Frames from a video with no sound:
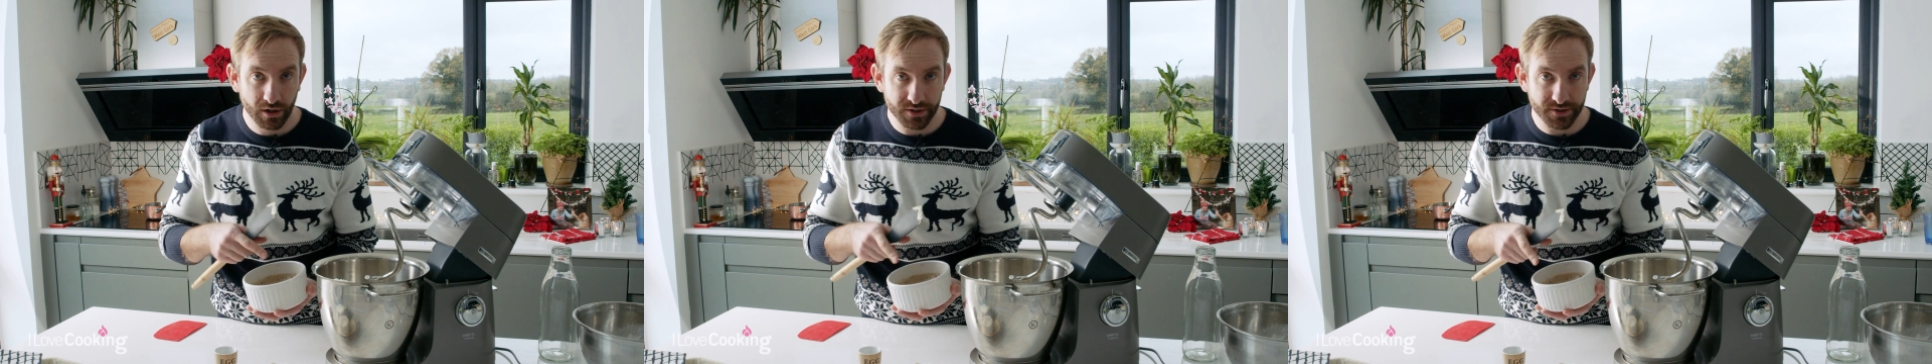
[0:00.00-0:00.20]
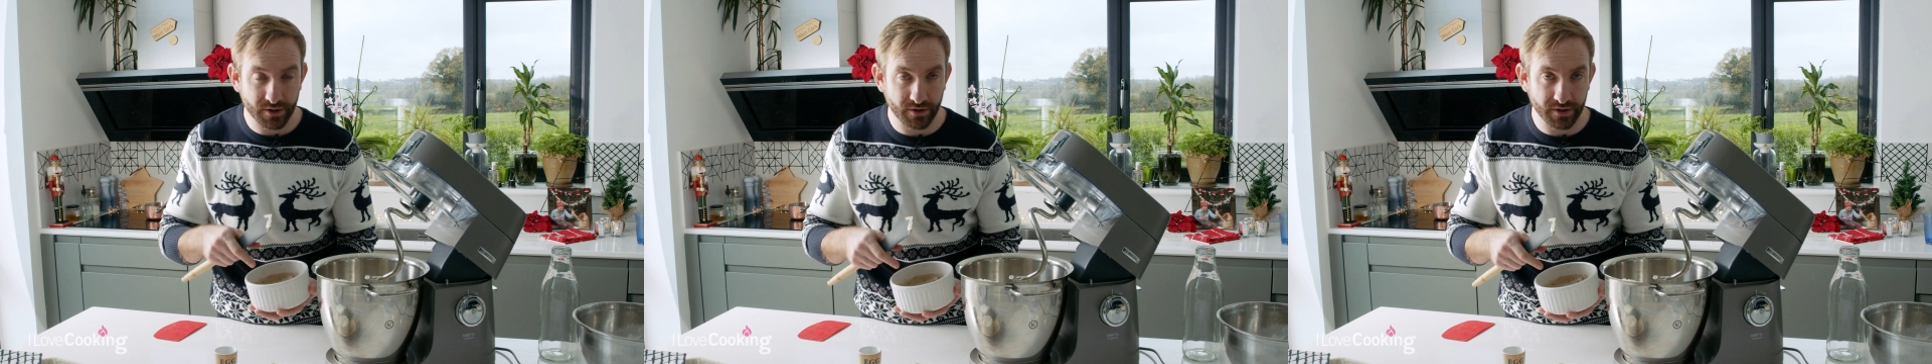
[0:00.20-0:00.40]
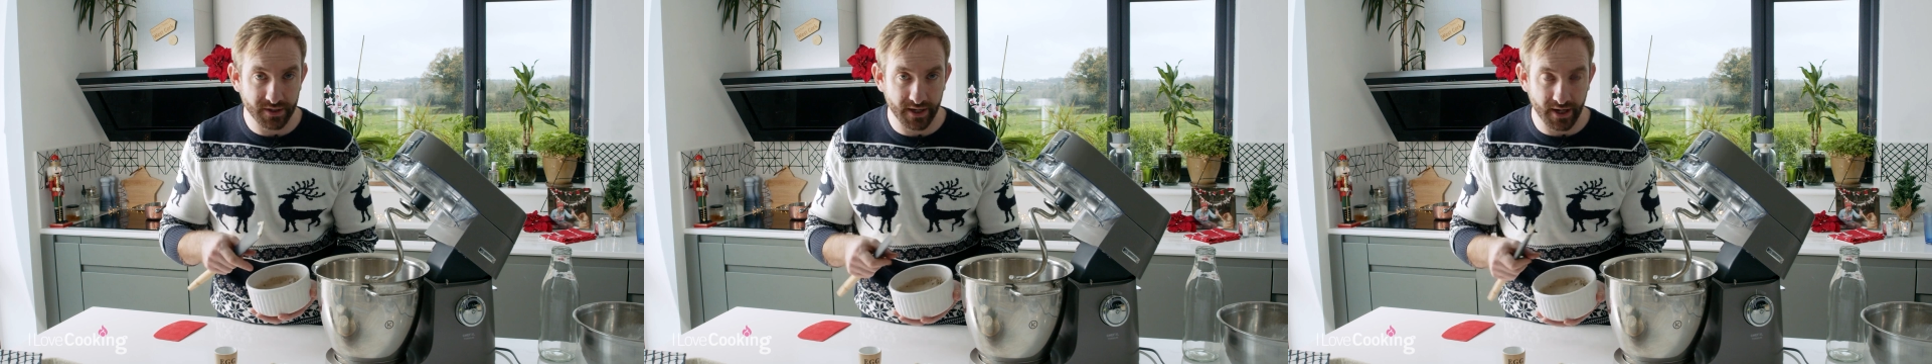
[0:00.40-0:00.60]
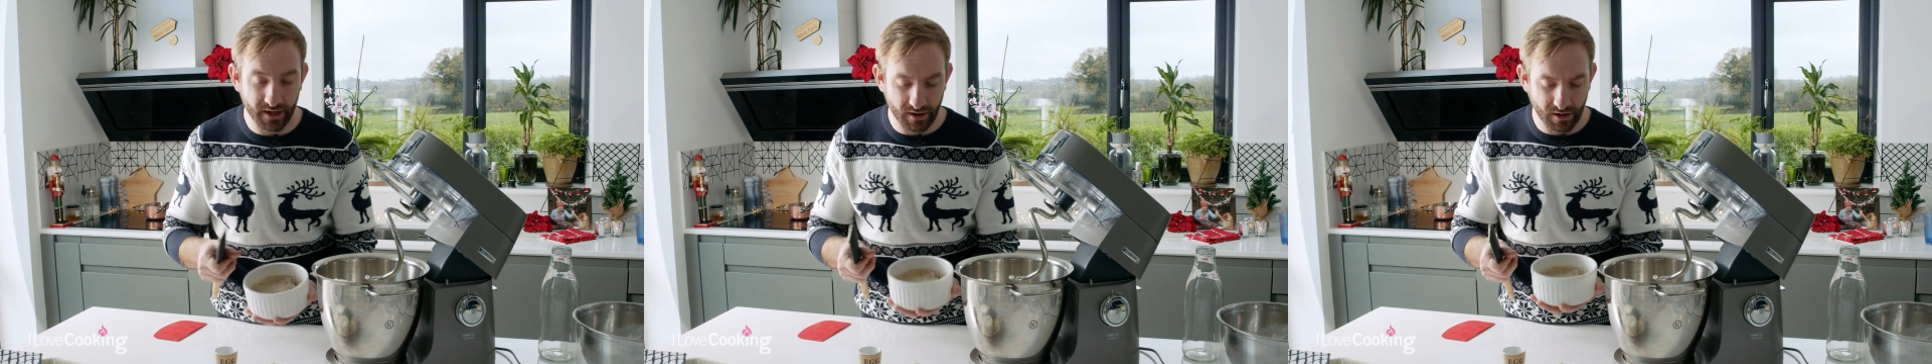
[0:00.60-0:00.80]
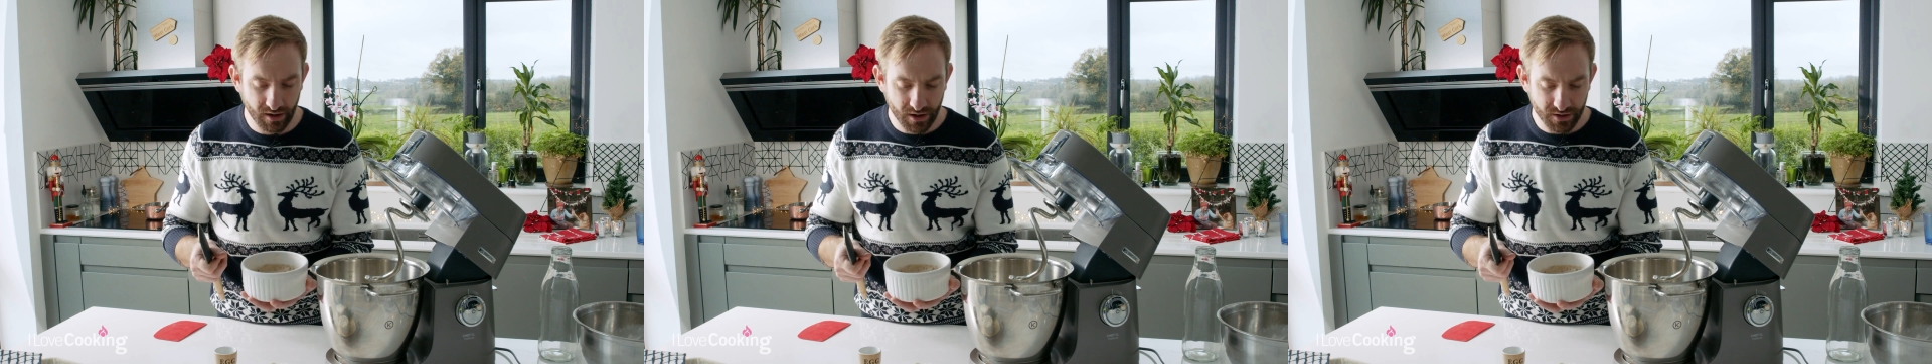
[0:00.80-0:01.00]
stirred it
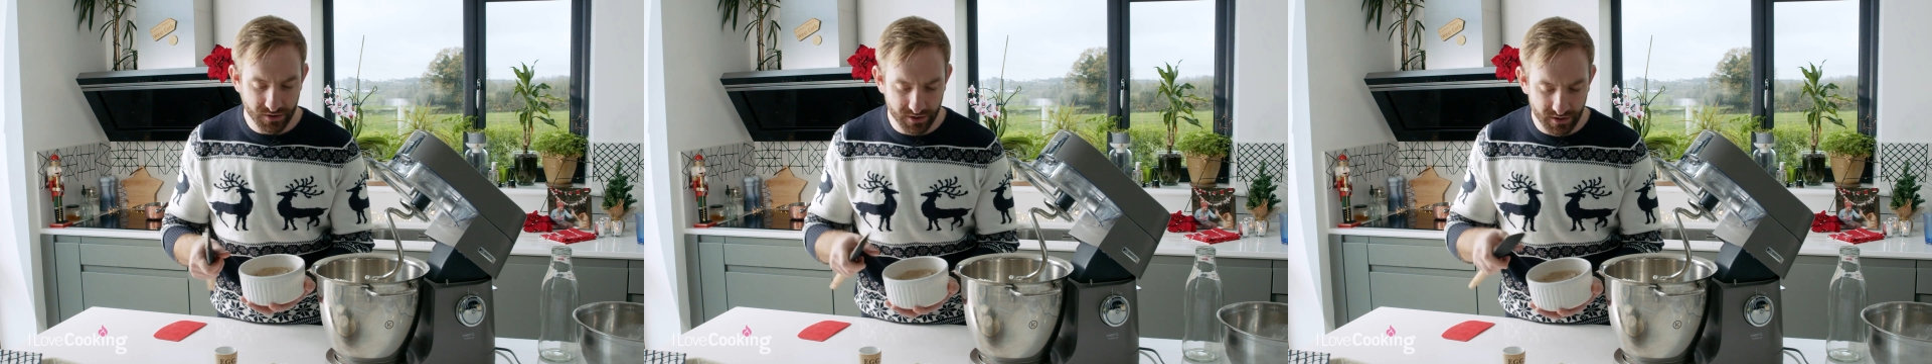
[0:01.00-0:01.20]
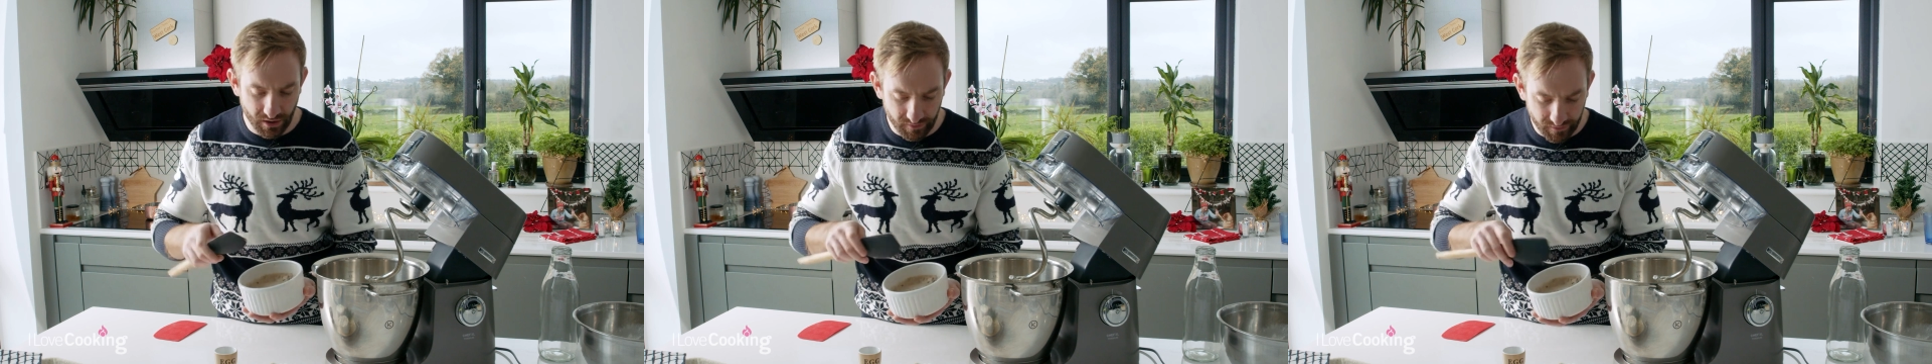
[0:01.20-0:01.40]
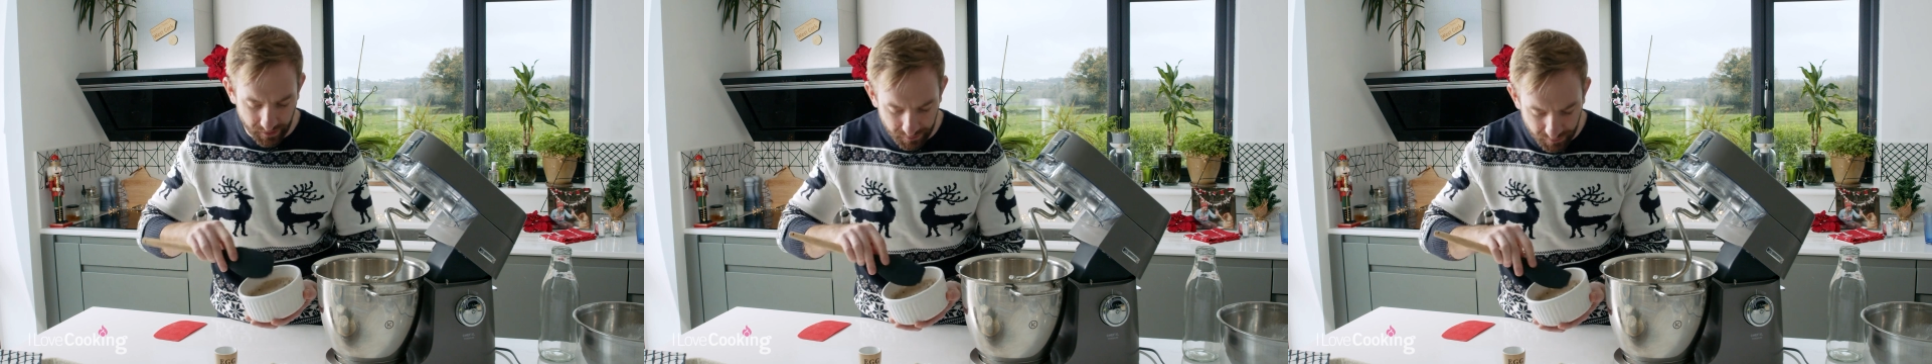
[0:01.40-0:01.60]
together, so it's lovely and